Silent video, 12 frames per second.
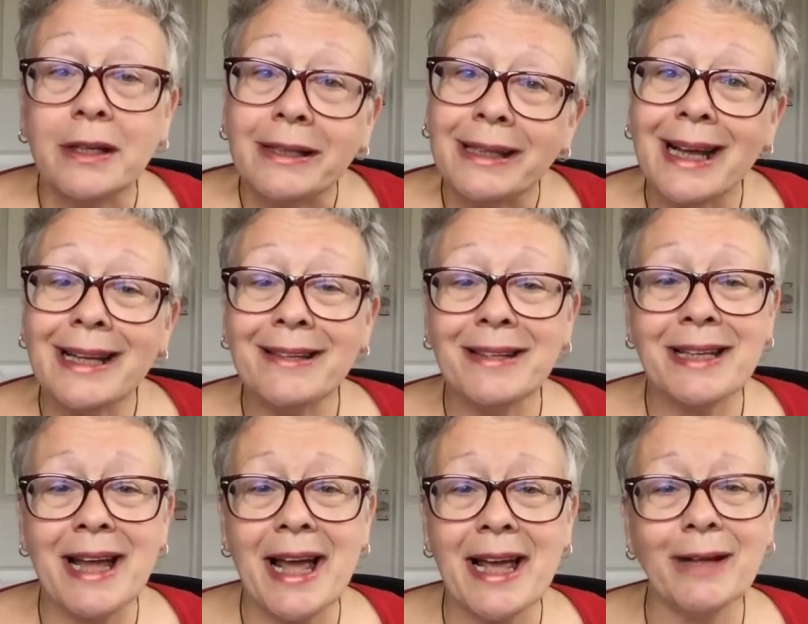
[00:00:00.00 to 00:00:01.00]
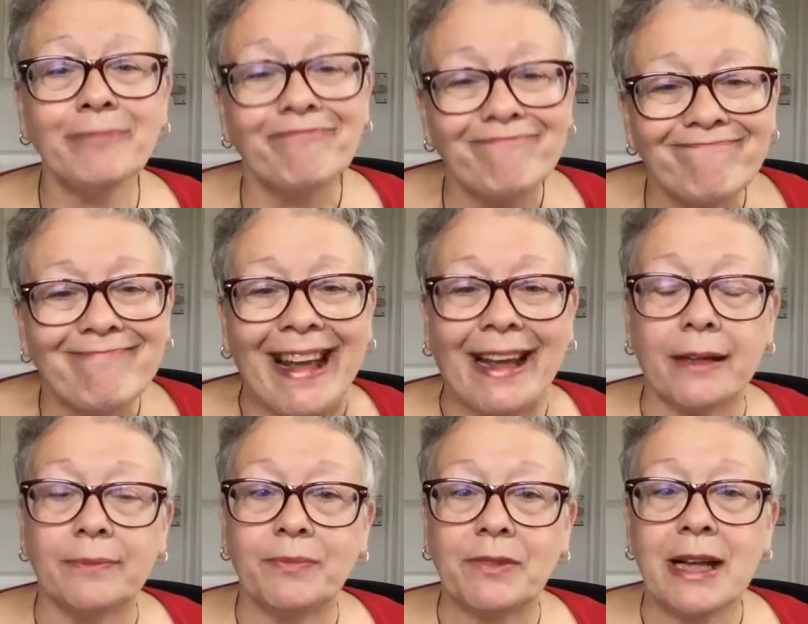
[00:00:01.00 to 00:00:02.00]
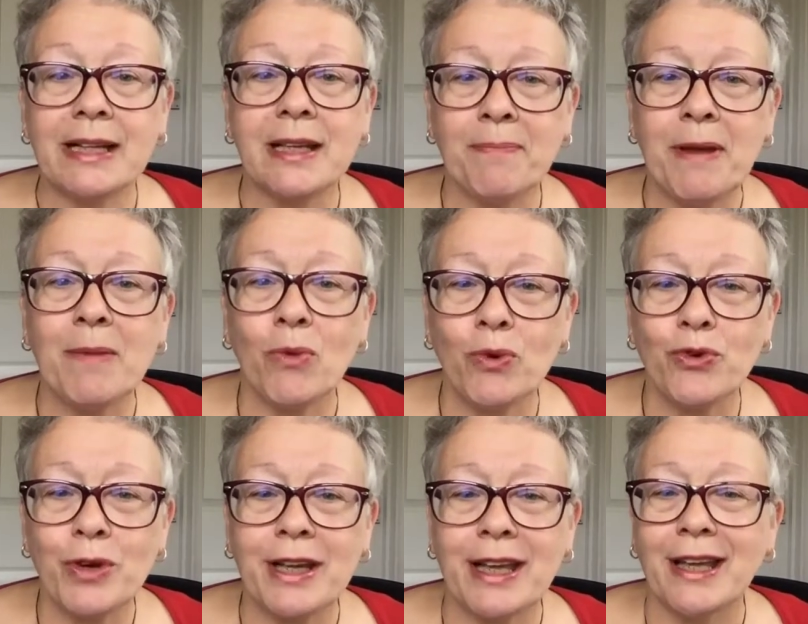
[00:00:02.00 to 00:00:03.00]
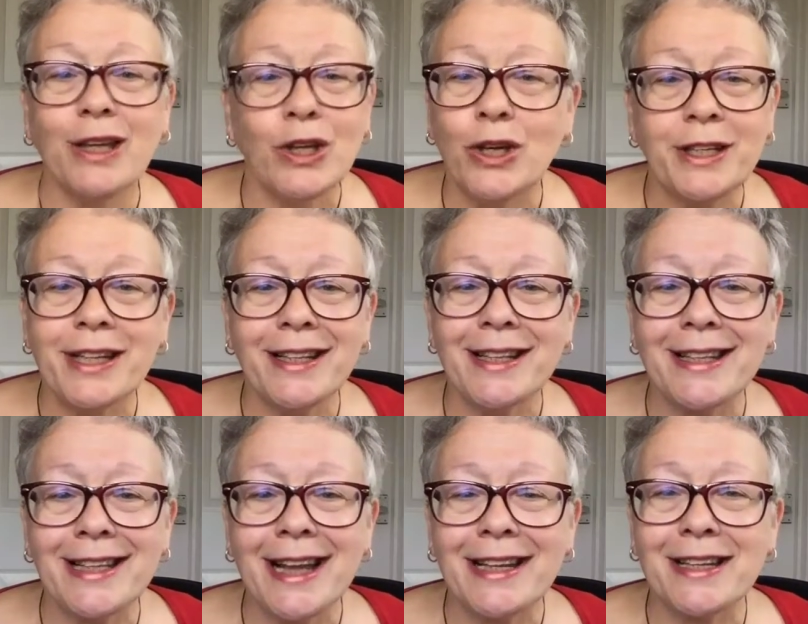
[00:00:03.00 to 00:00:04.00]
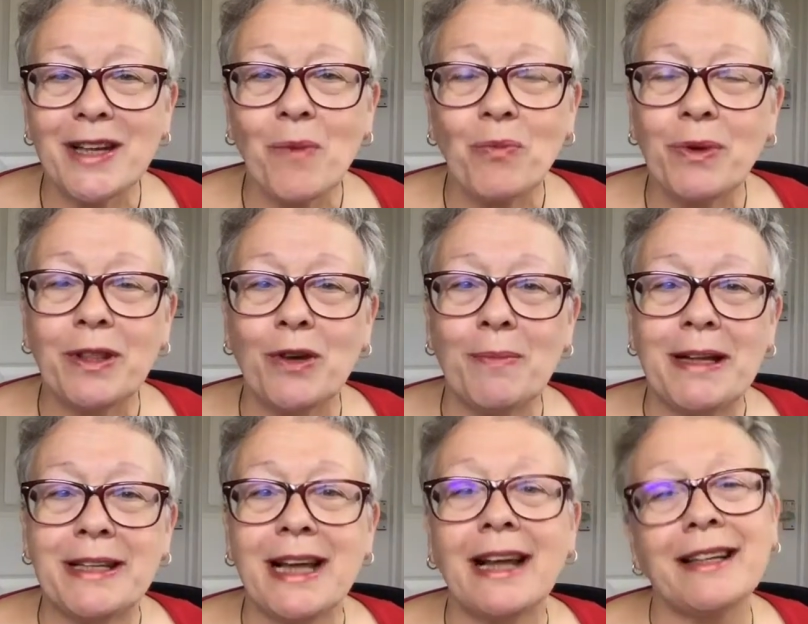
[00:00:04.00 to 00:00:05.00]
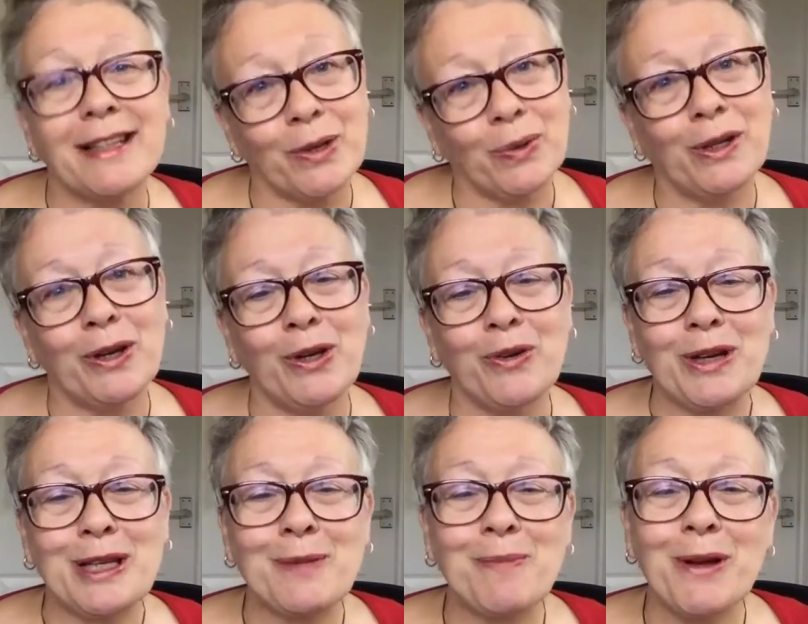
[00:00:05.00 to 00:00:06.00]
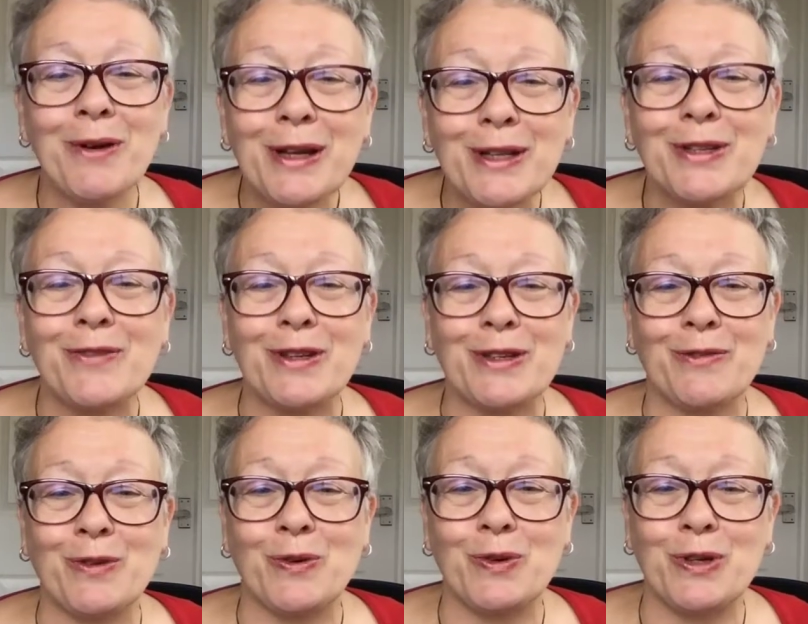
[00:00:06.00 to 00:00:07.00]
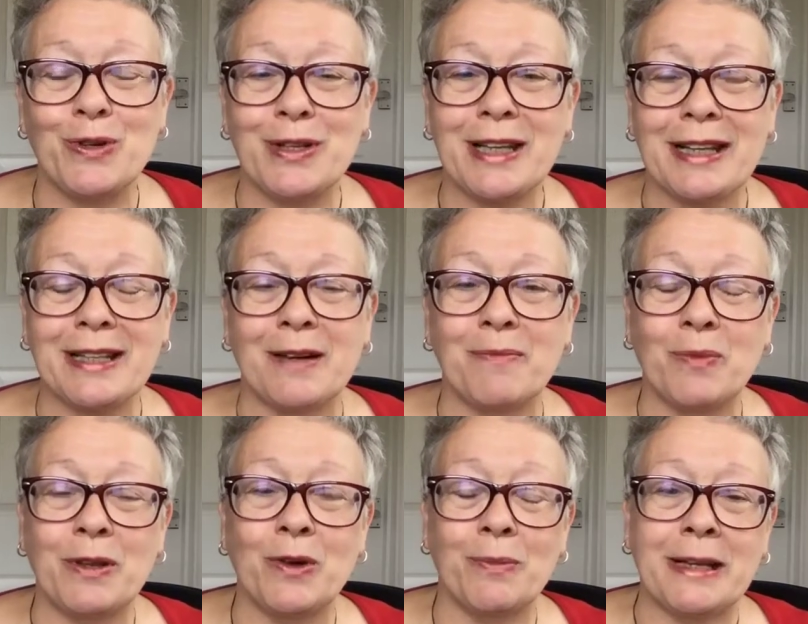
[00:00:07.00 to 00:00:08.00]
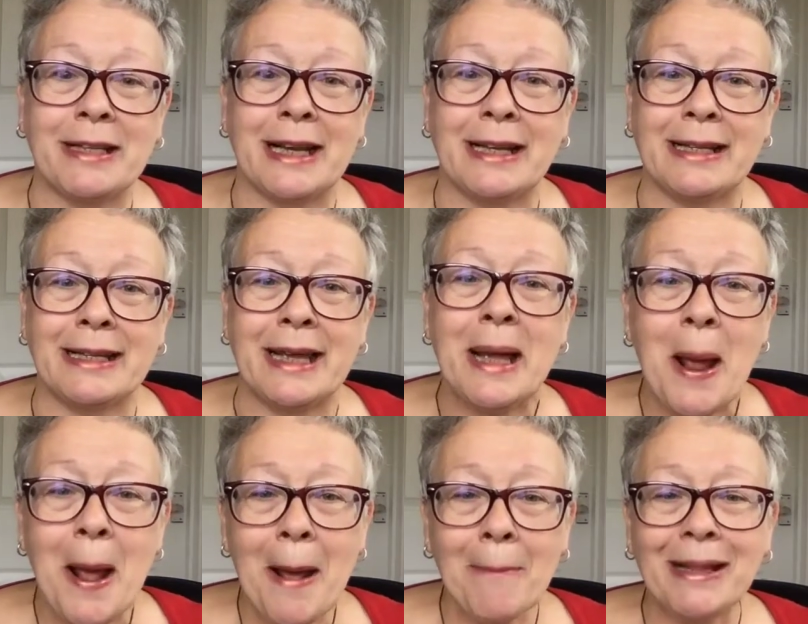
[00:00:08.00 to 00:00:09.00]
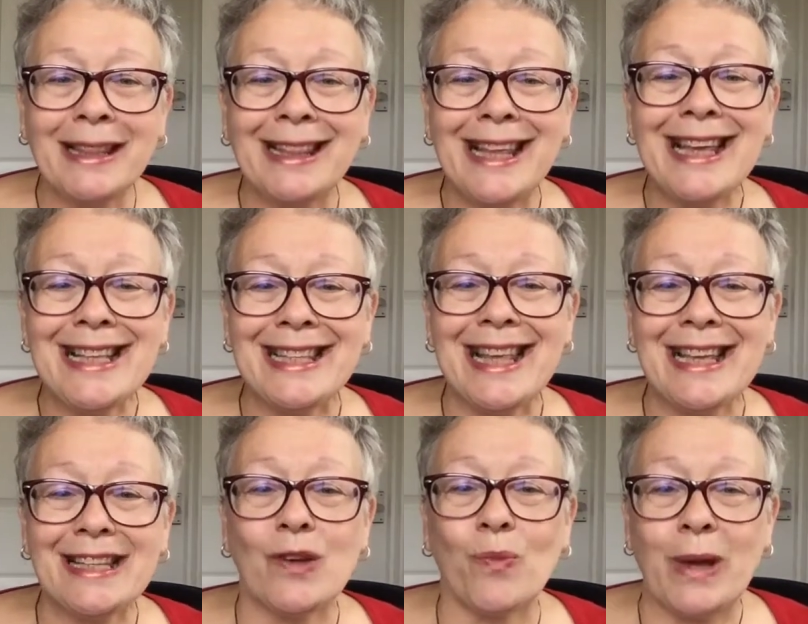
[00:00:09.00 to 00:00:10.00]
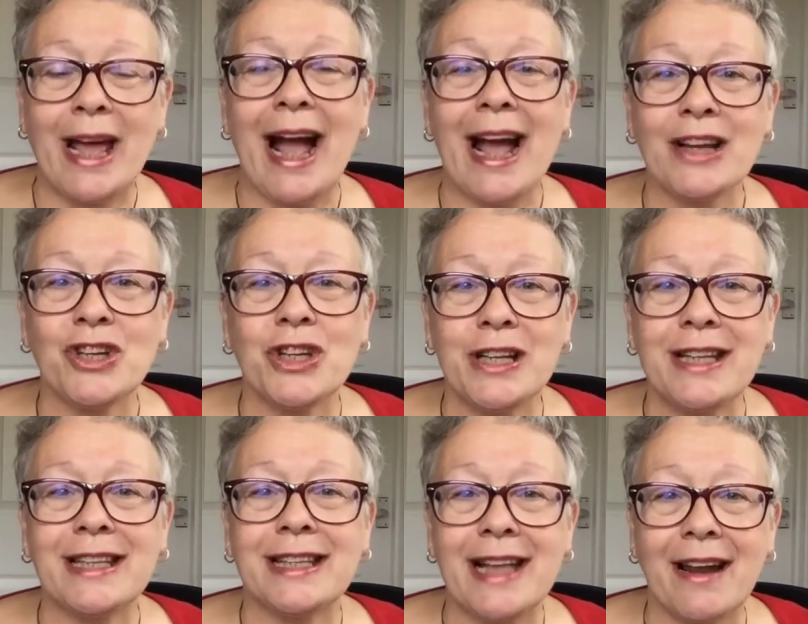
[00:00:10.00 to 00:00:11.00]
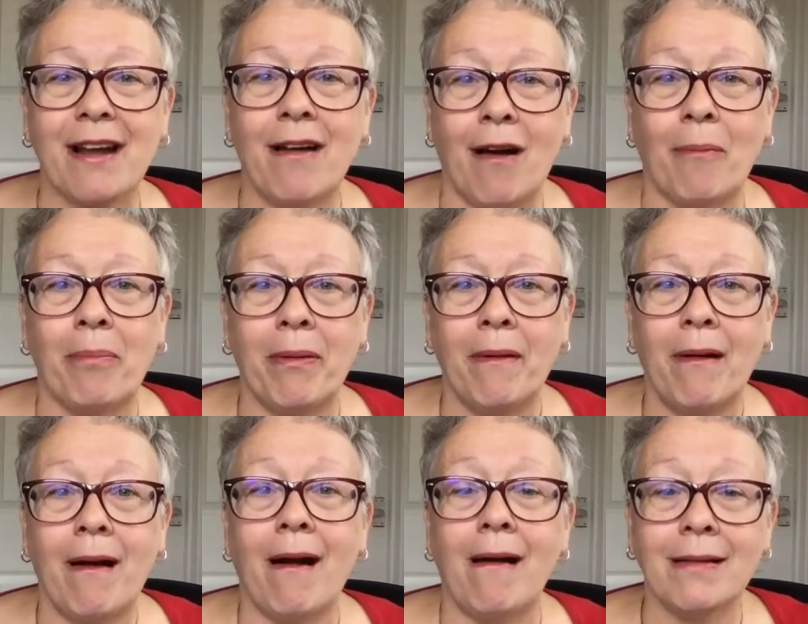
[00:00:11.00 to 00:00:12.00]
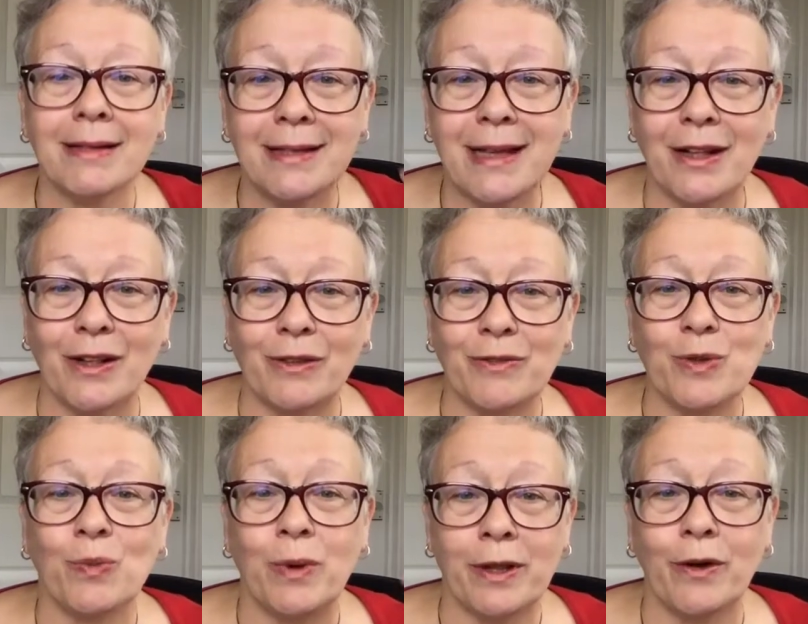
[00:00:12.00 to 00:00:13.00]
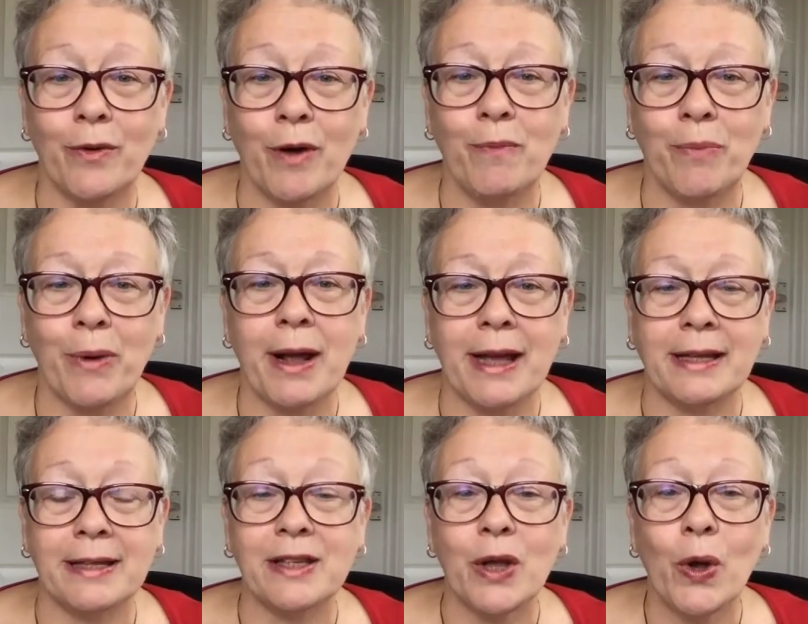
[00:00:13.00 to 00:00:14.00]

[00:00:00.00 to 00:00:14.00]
Night and day, me that's a bit more tricky. You didn't set it up with your mentality, although your experience of it, of course, you set up with your mentality. But these things that we actually set up ourselves with our own brains.